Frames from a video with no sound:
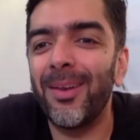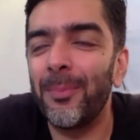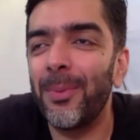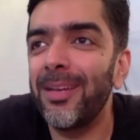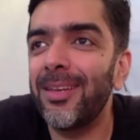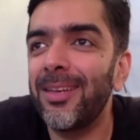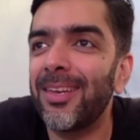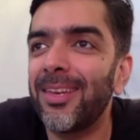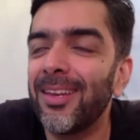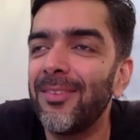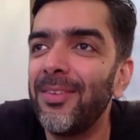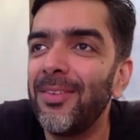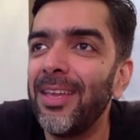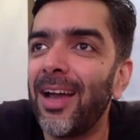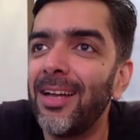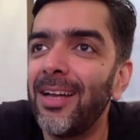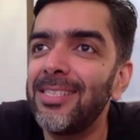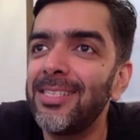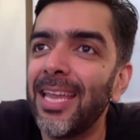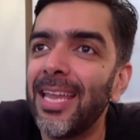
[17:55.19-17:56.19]
But
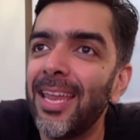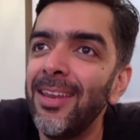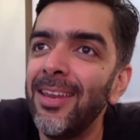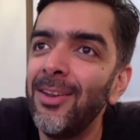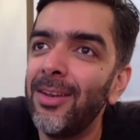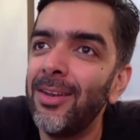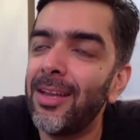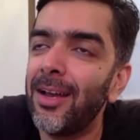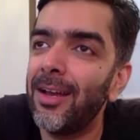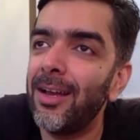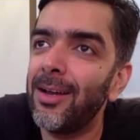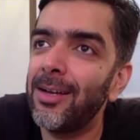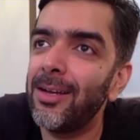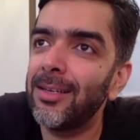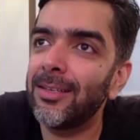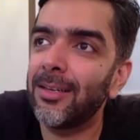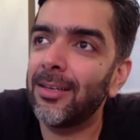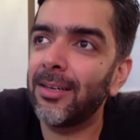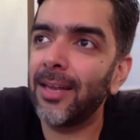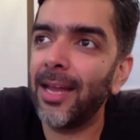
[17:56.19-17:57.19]
our second
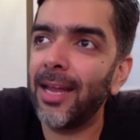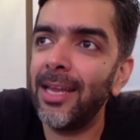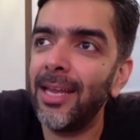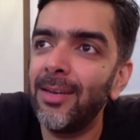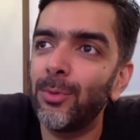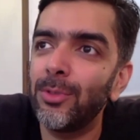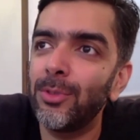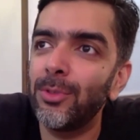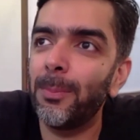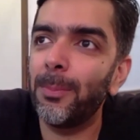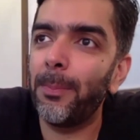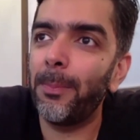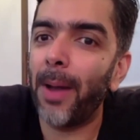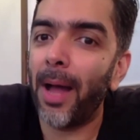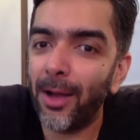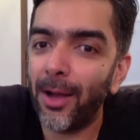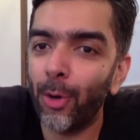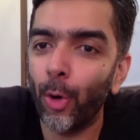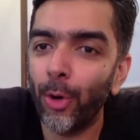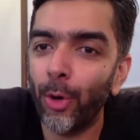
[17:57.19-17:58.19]
client was the
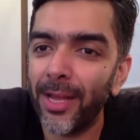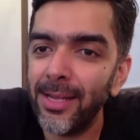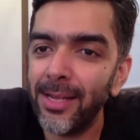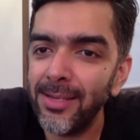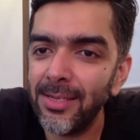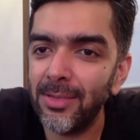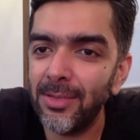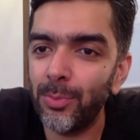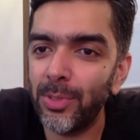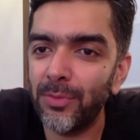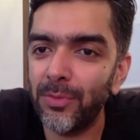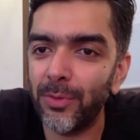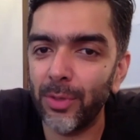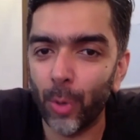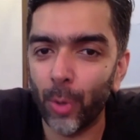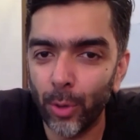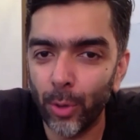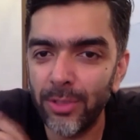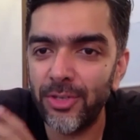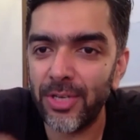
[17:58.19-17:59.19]
Park Hotels, which
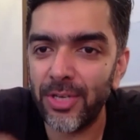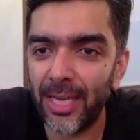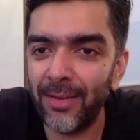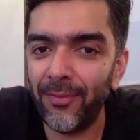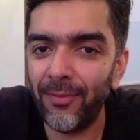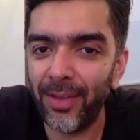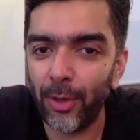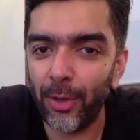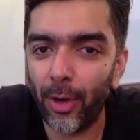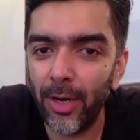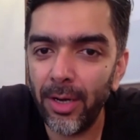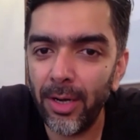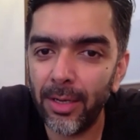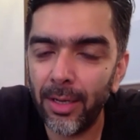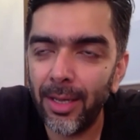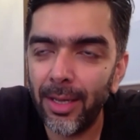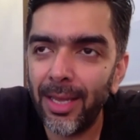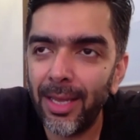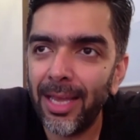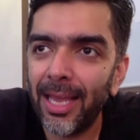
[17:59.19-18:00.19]
was the whole chain we got,
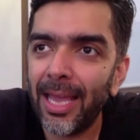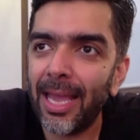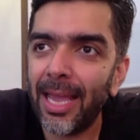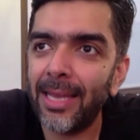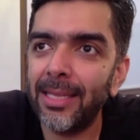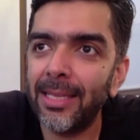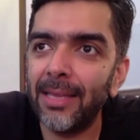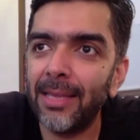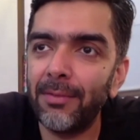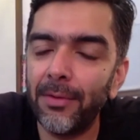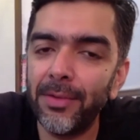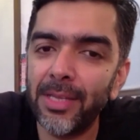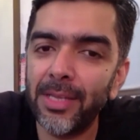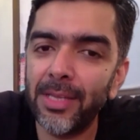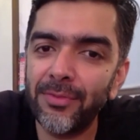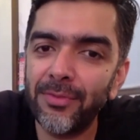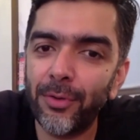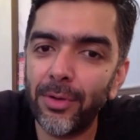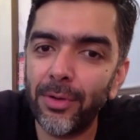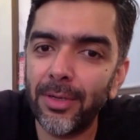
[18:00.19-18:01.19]
and they
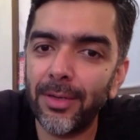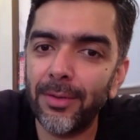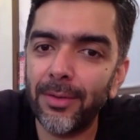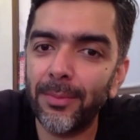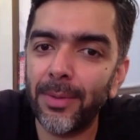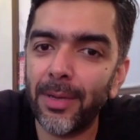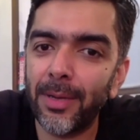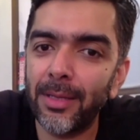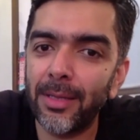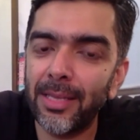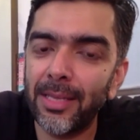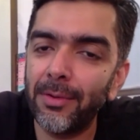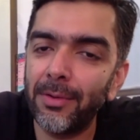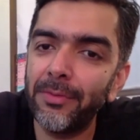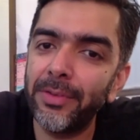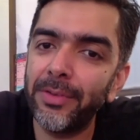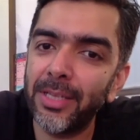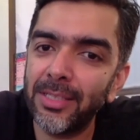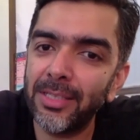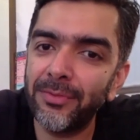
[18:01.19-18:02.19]

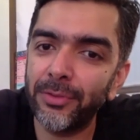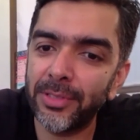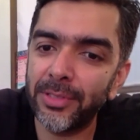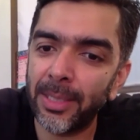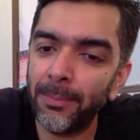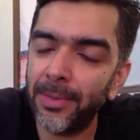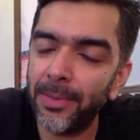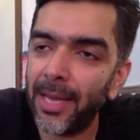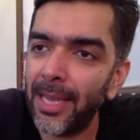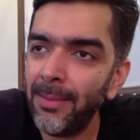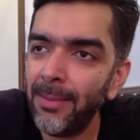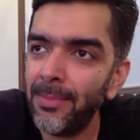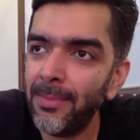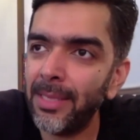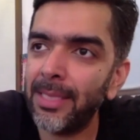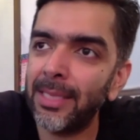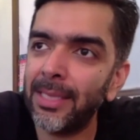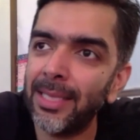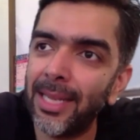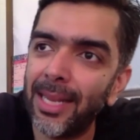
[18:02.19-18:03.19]
were with us for some time,
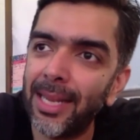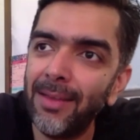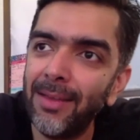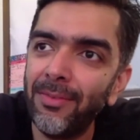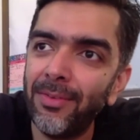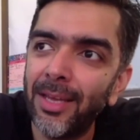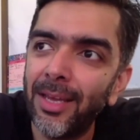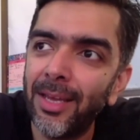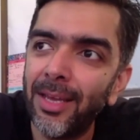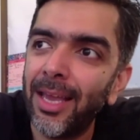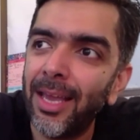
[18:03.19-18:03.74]
and then they left.